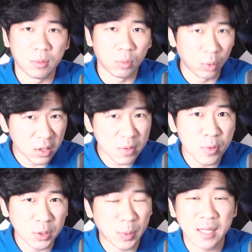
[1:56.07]
one of the
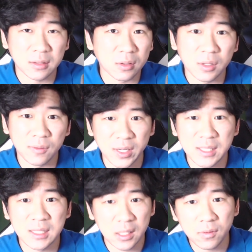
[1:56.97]
most practical
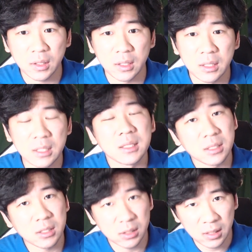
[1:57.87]
advice given
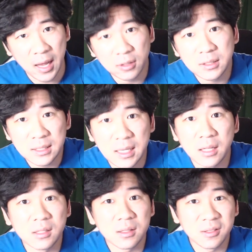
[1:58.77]
is how to say
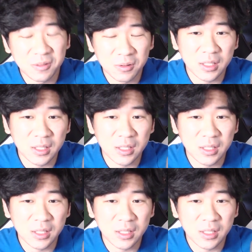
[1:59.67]
this